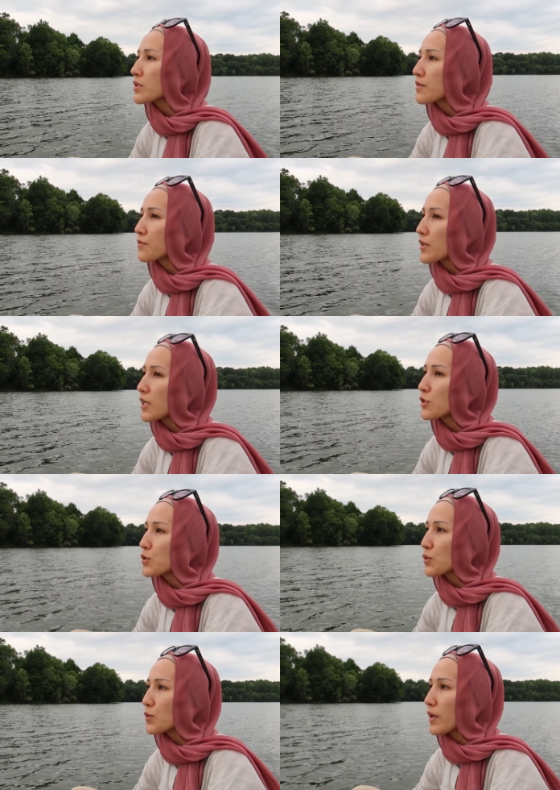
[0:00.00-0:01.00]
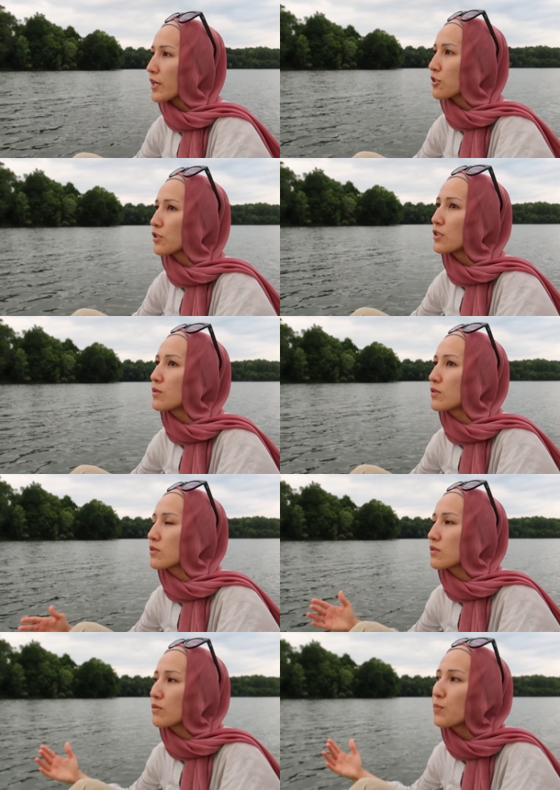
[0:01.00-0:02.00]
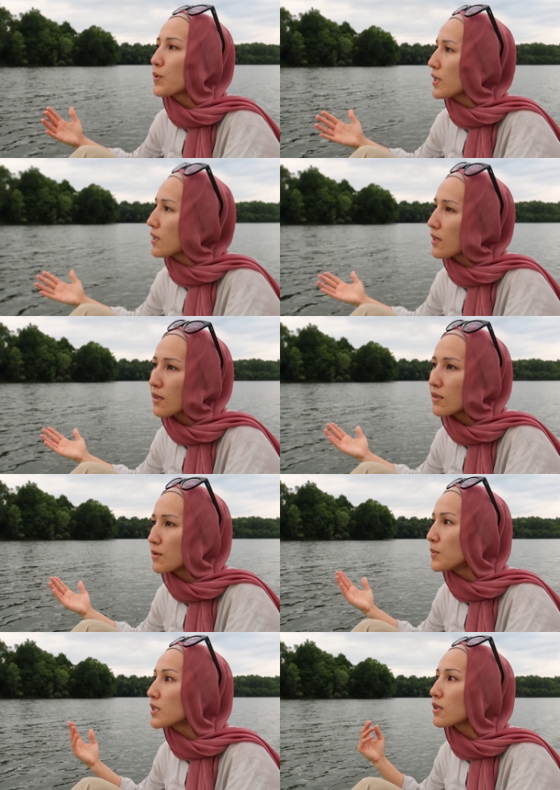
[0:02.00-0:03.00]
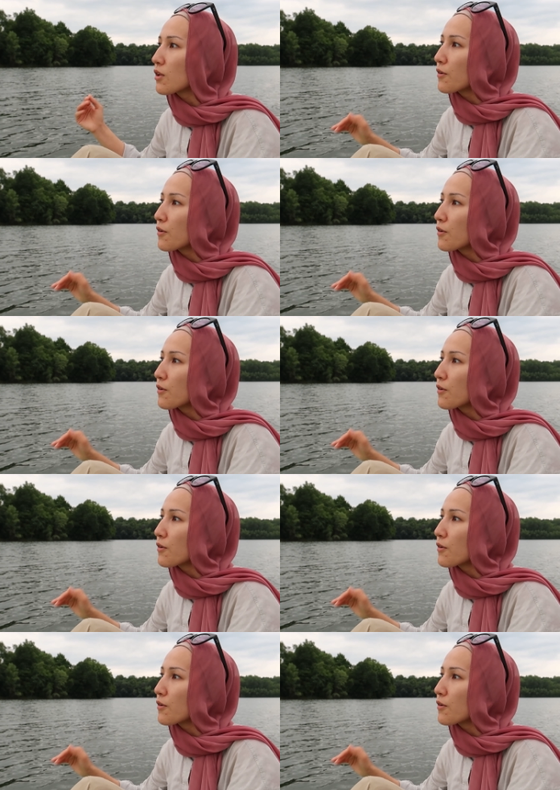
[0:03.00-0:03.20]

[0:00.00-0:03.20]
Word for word: was afraid to actually be in the middle